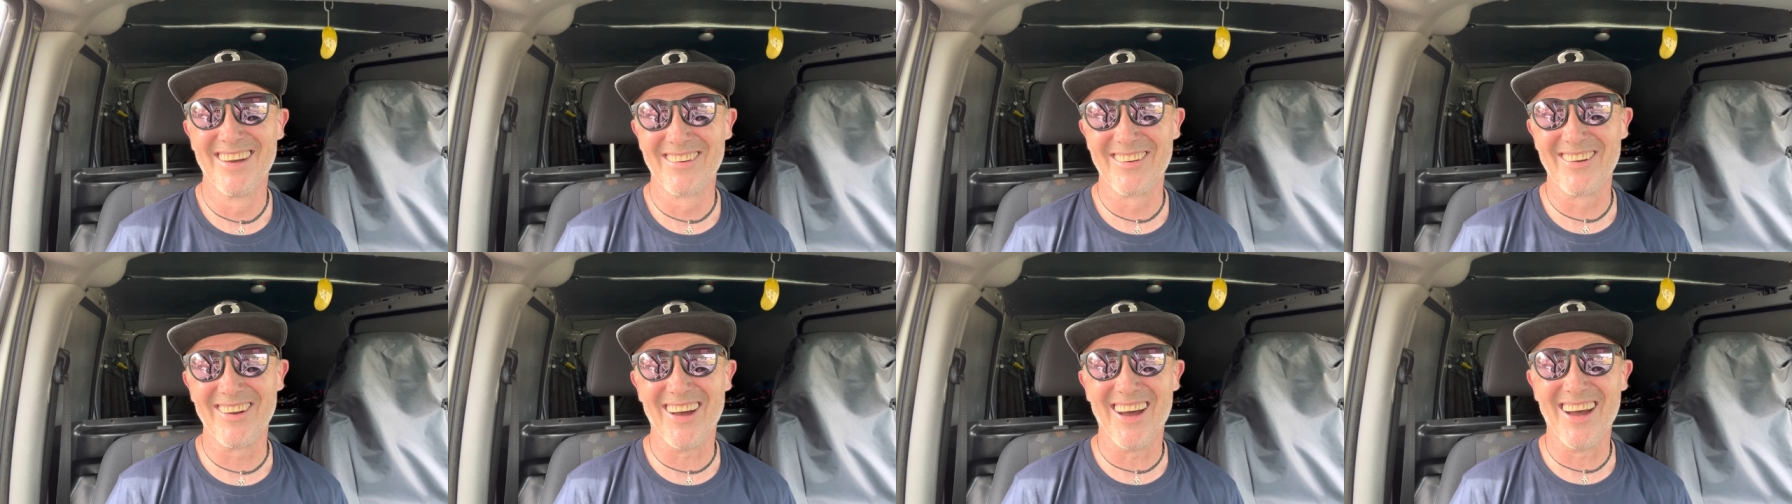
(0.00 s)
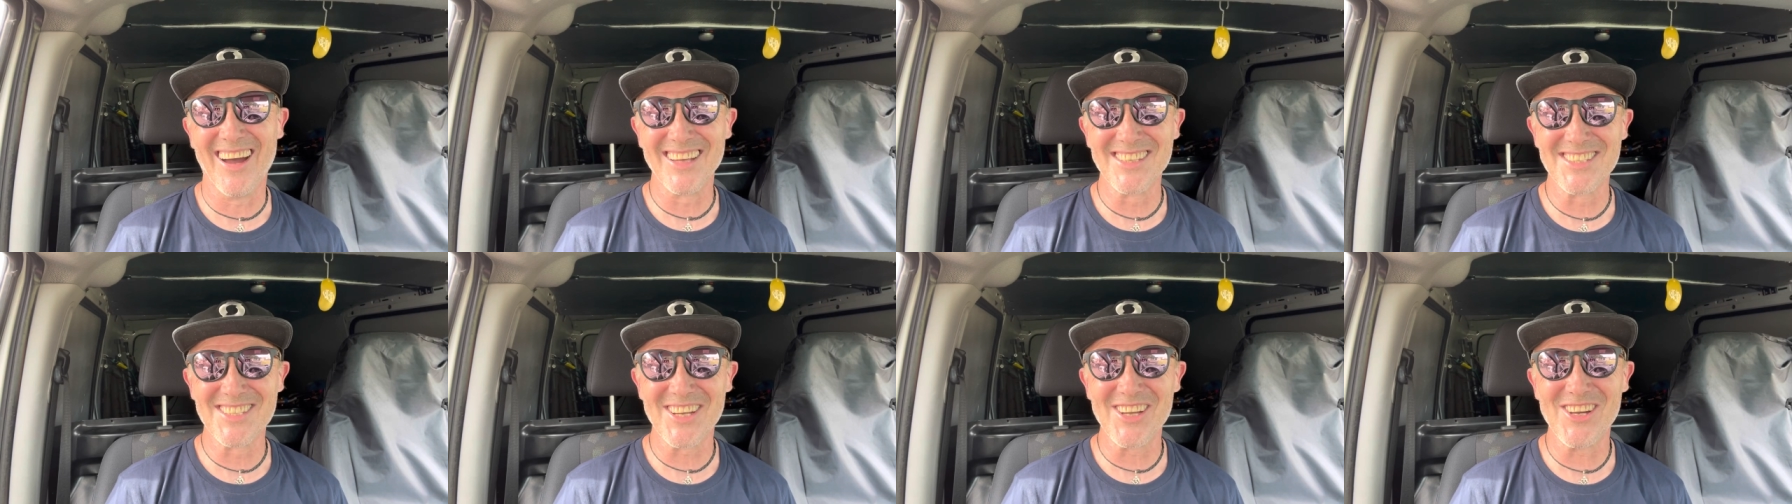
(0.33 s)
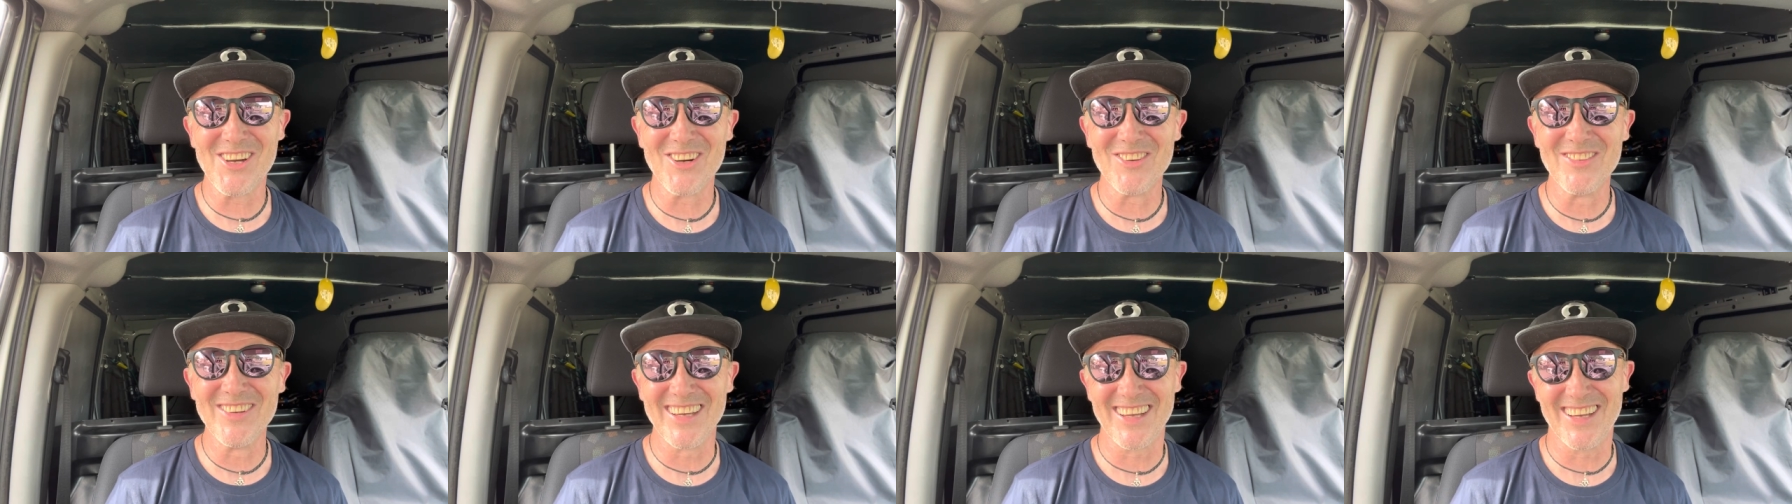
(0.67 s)
right, to
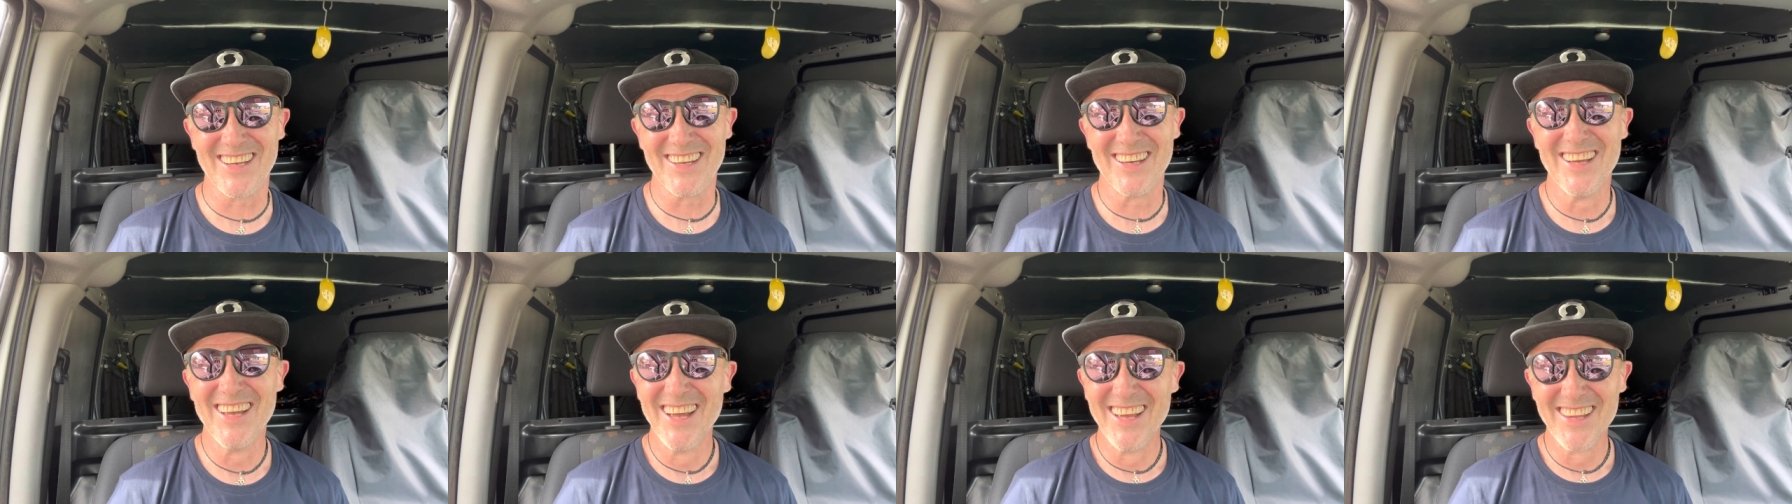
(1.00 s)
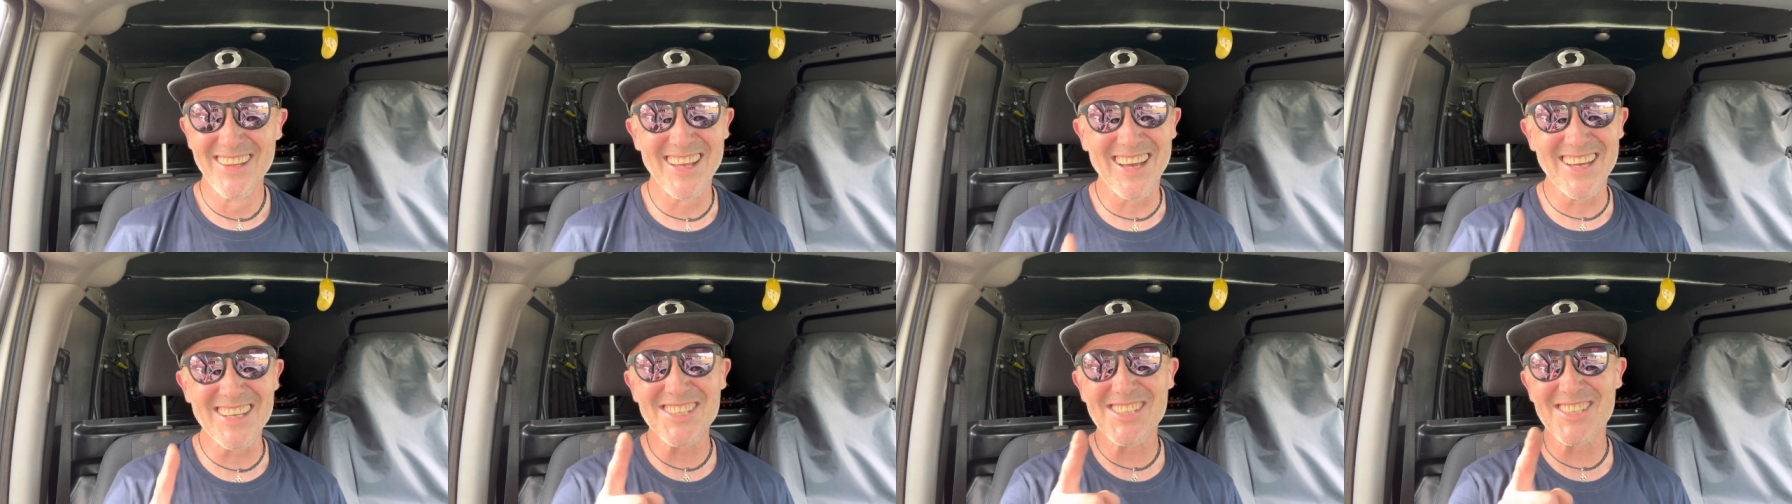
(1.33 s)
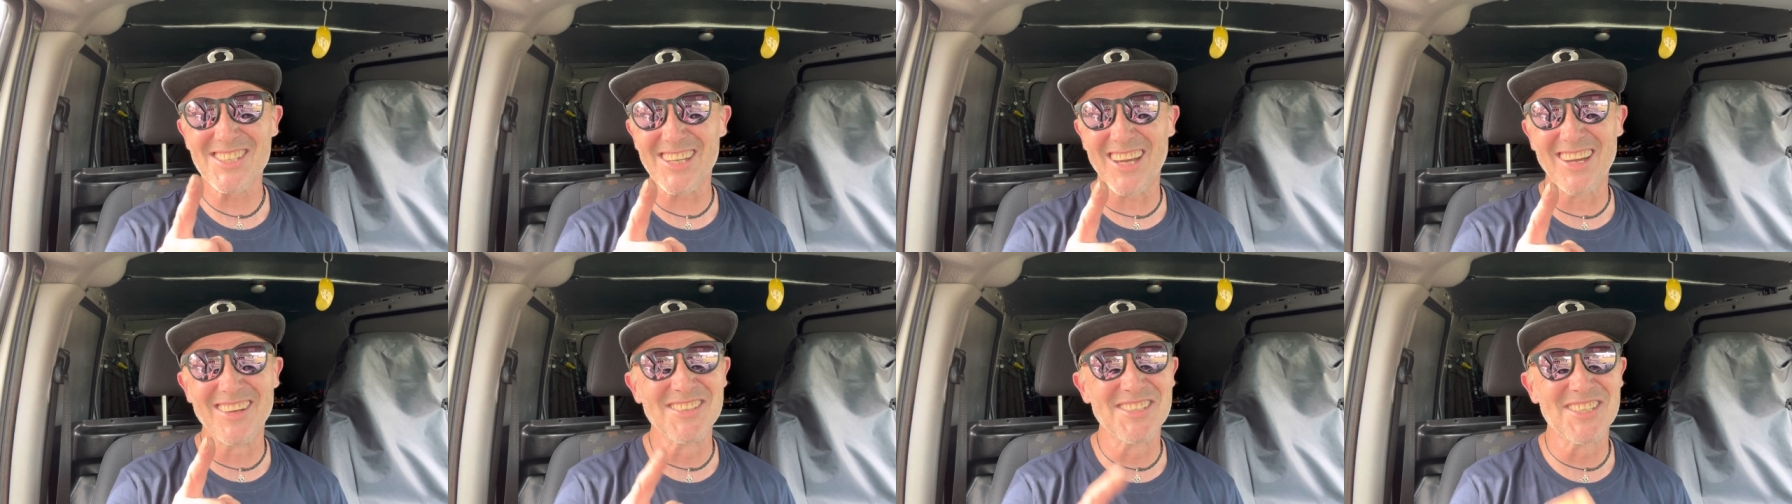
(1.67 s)
come here. That's
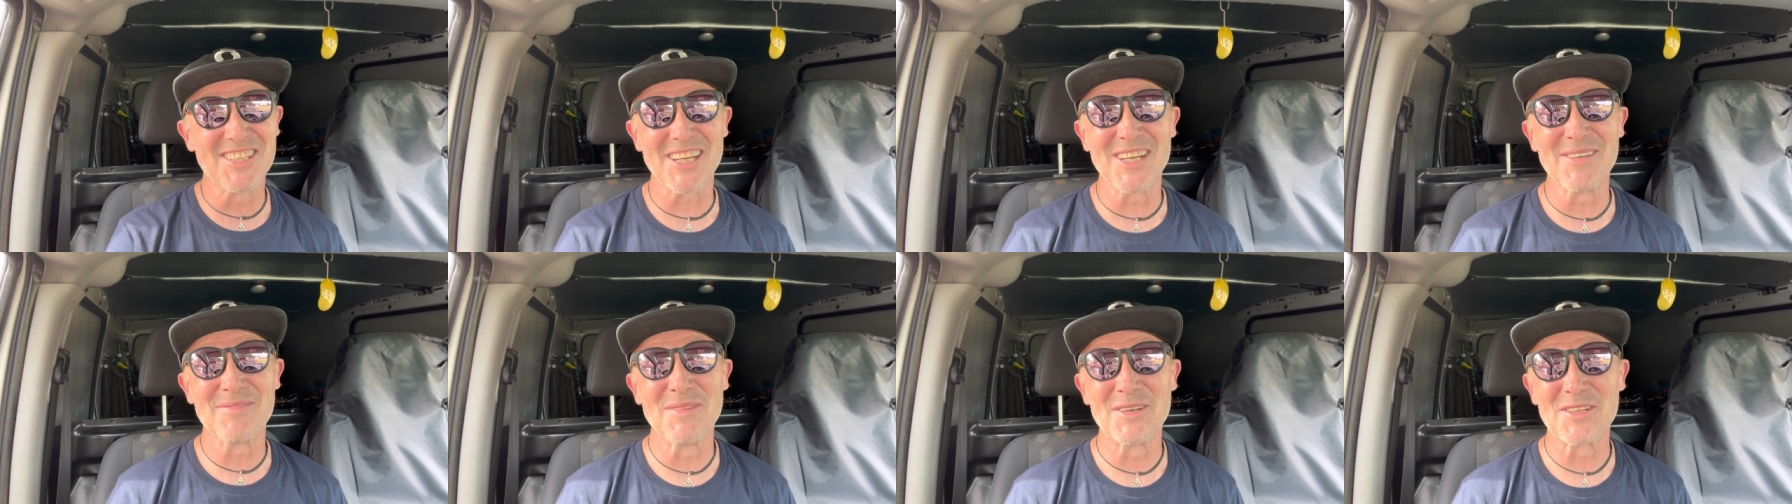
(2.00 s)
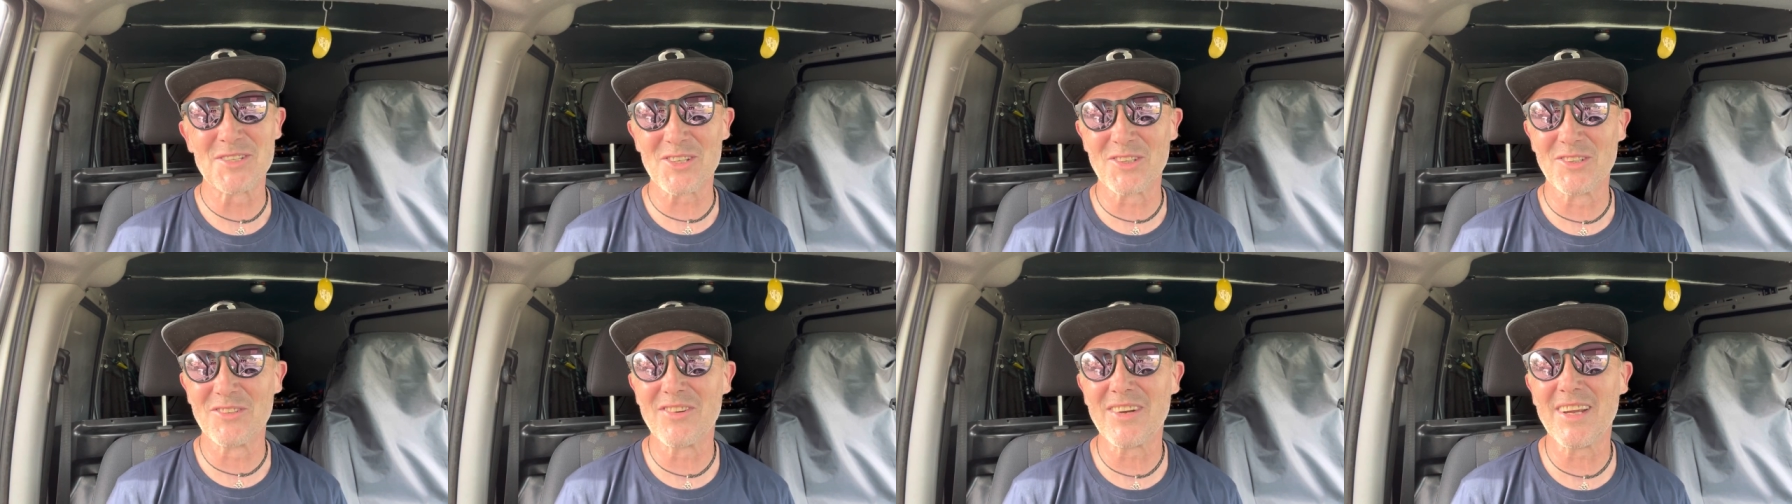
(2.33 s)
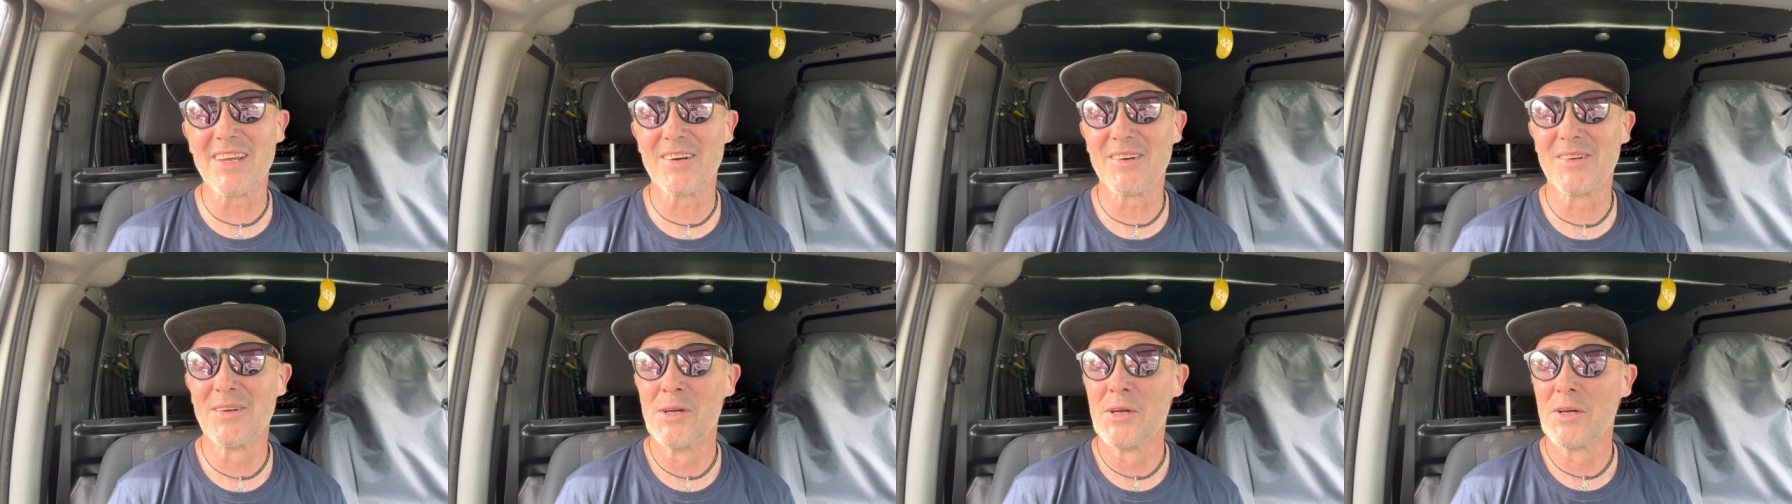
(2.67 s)
so cheap, it's
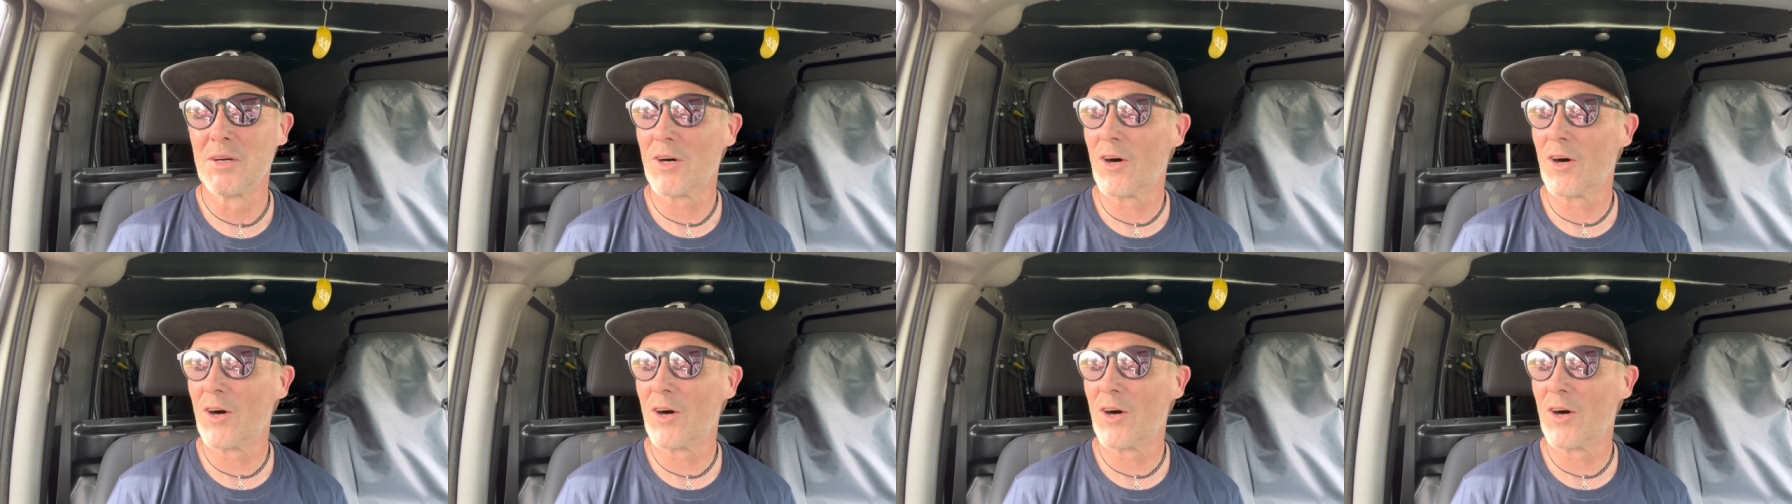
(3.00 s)
unreal.